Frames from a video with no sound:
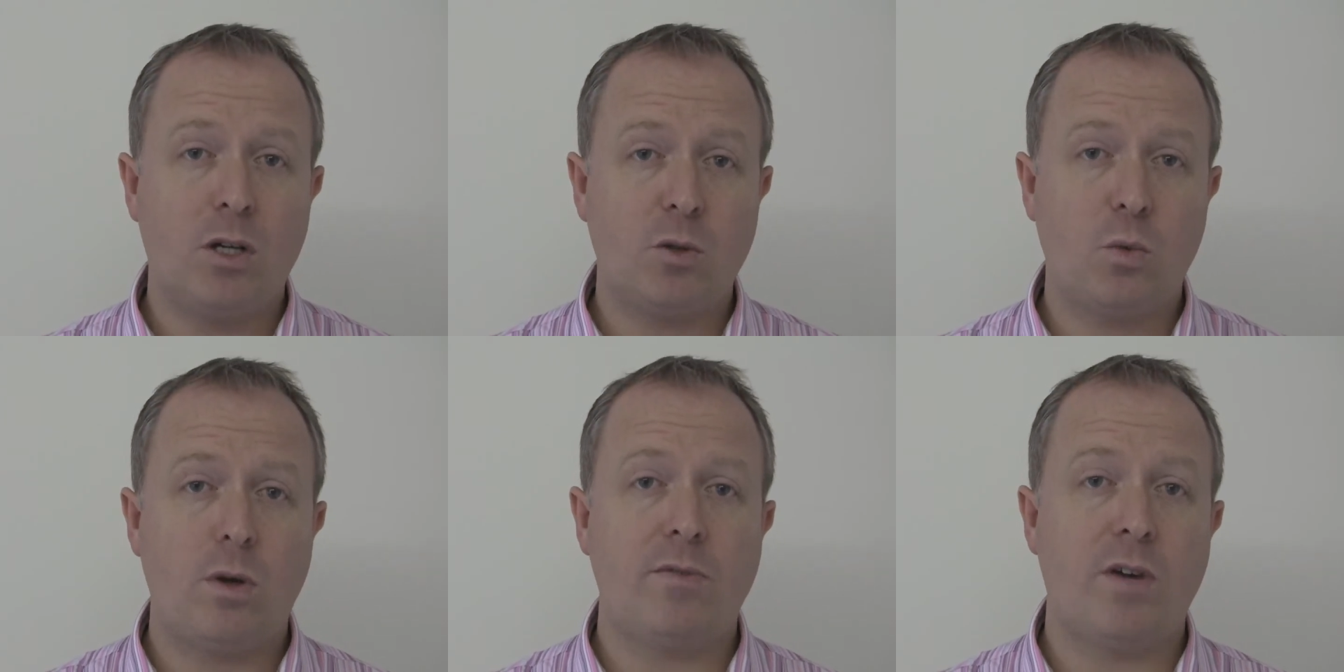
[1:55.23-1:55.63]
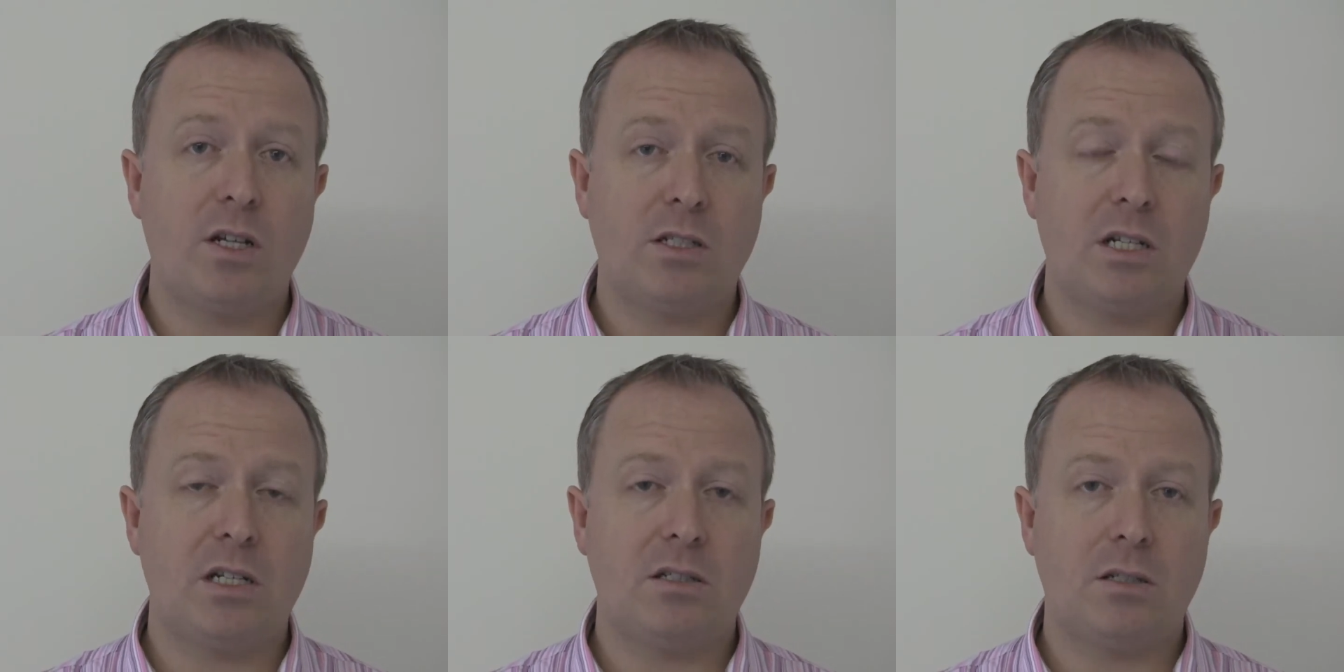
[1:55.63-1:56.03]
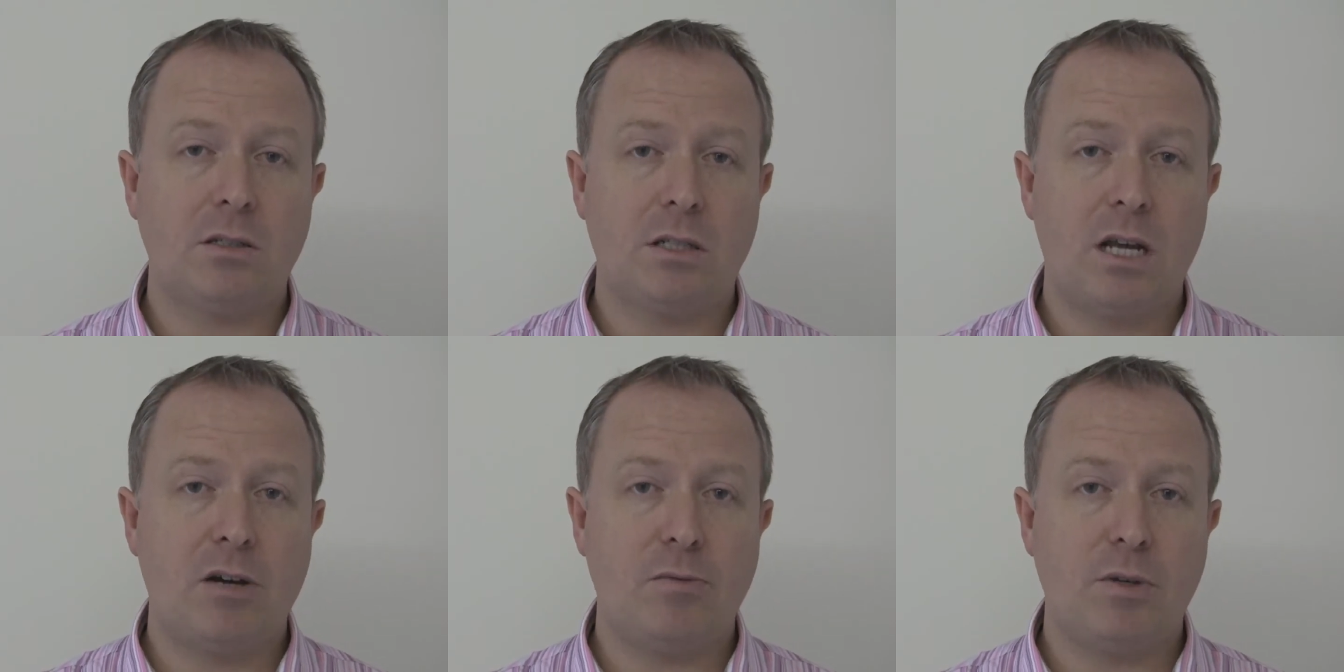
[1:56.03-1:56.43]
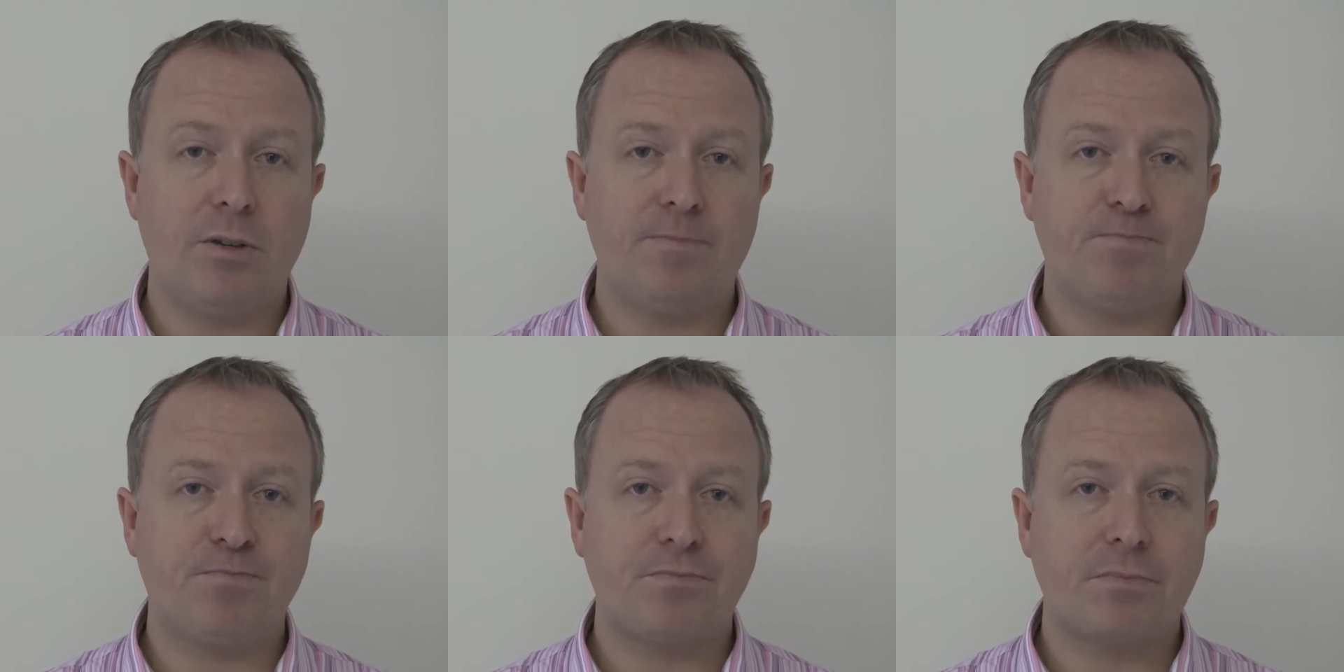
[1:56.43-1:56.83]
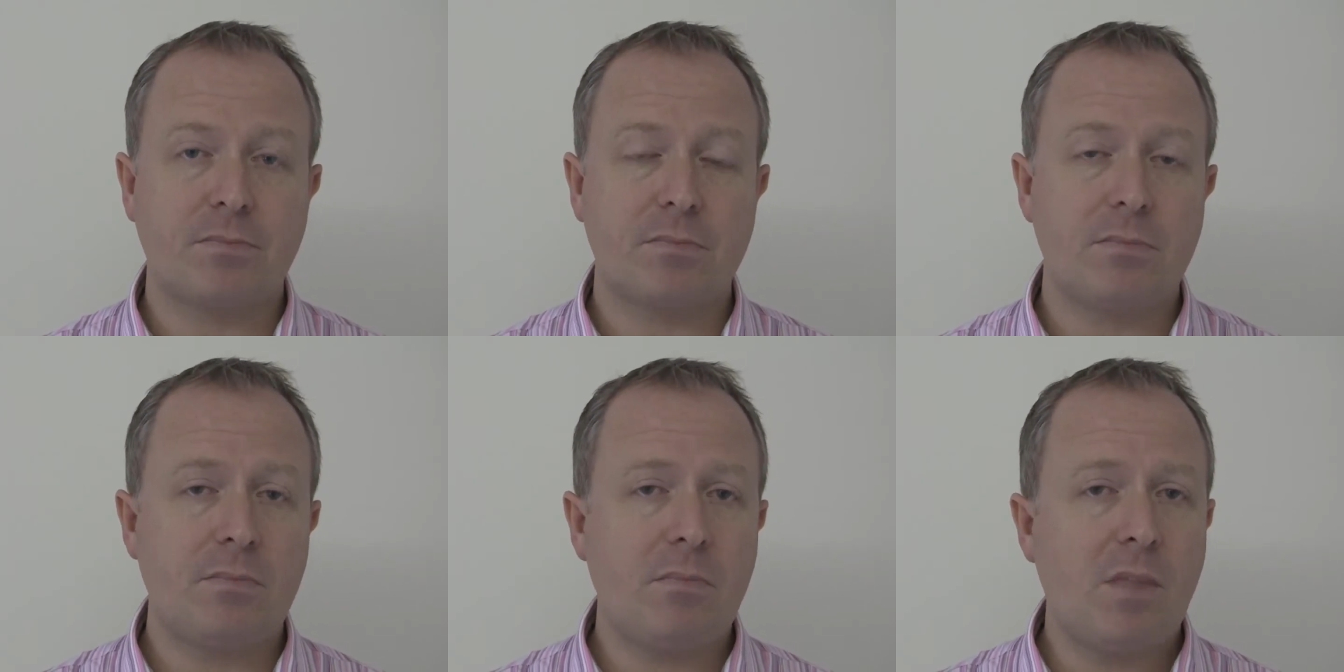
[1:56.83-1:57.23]
ask one of our solicitors to help you.
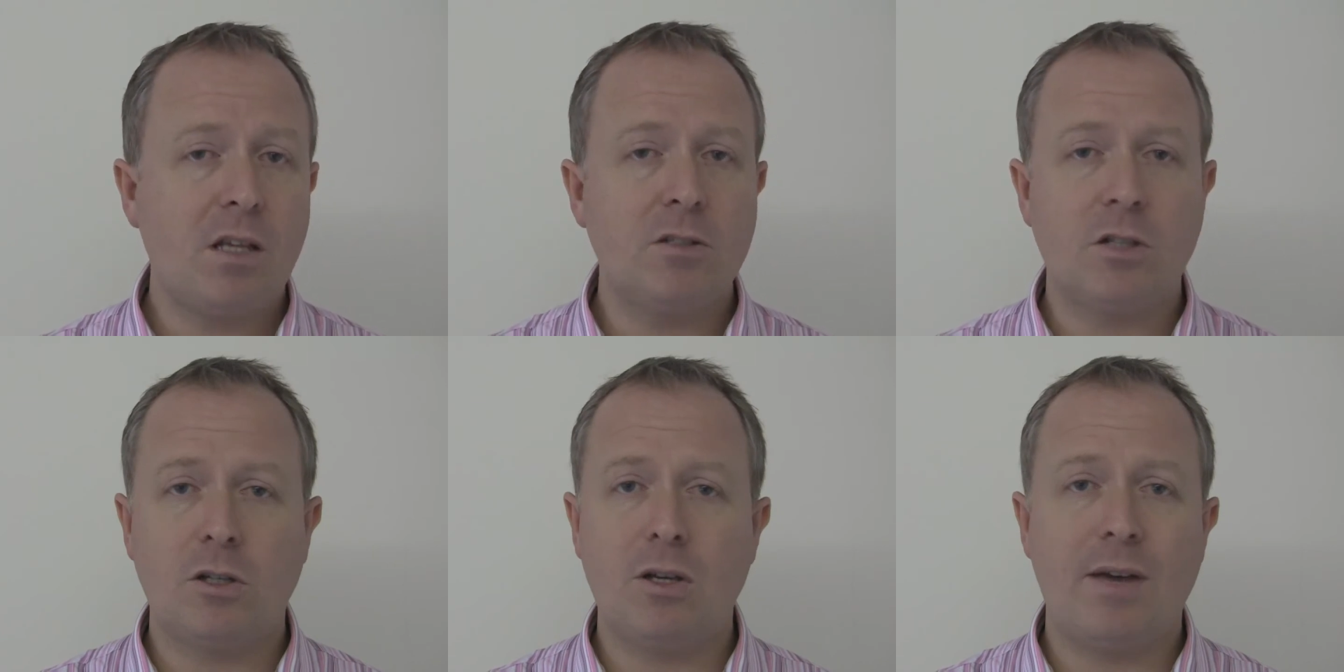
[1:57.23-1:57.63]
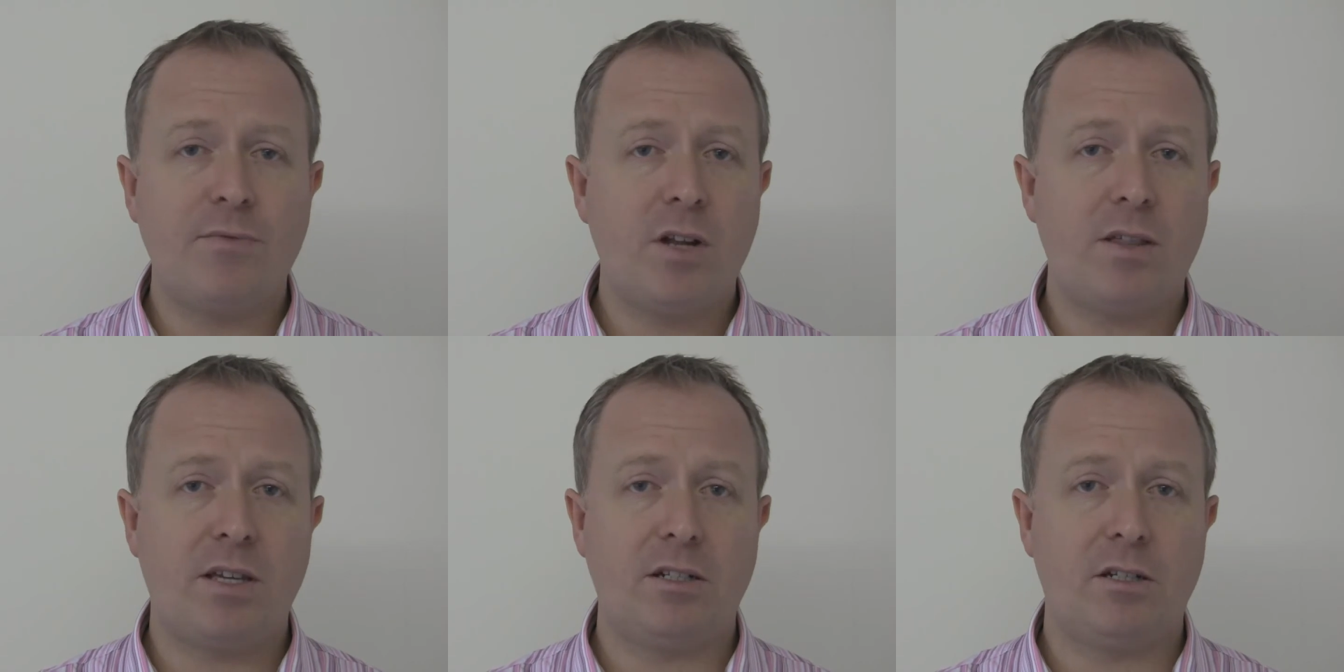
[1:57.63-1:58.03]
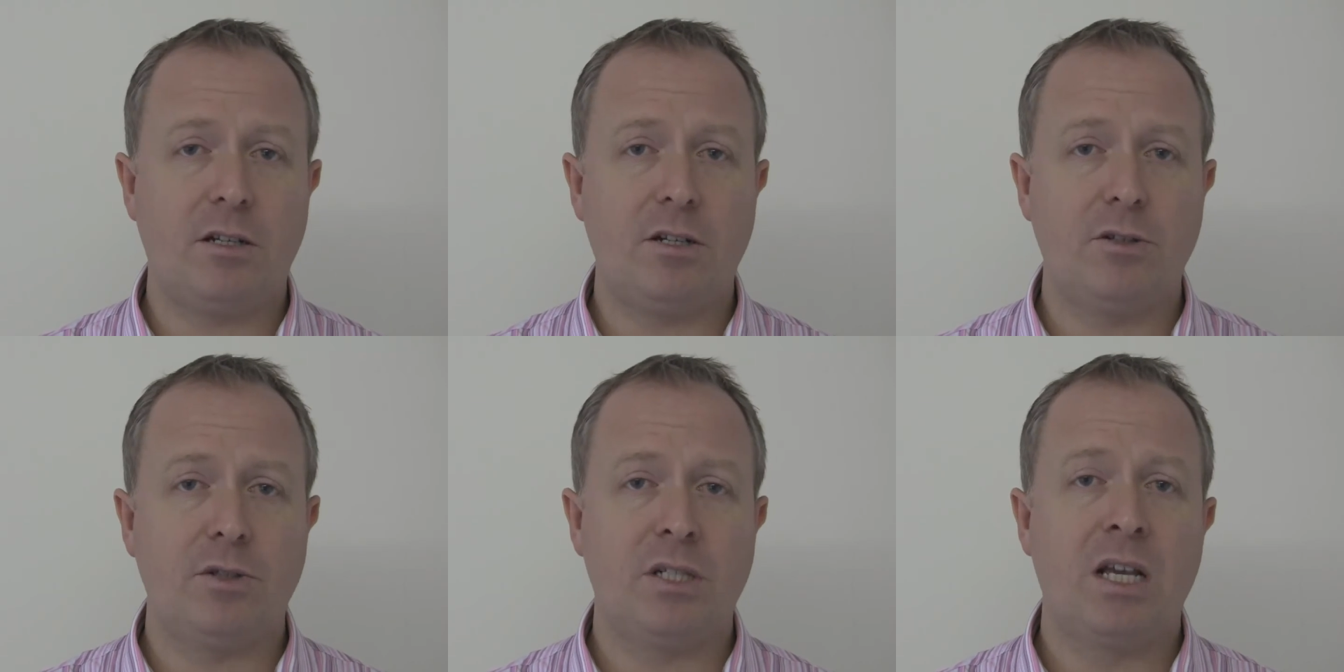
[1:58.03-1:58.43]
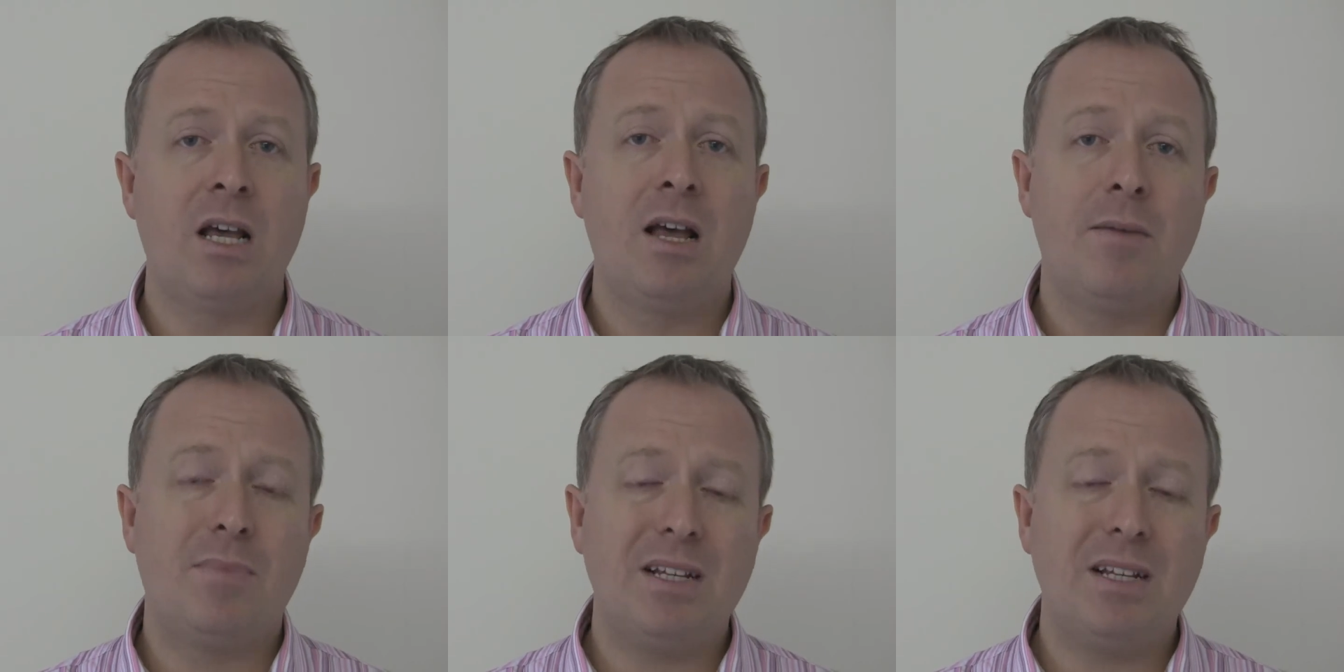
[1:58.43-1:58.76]
So you have nothing to lose.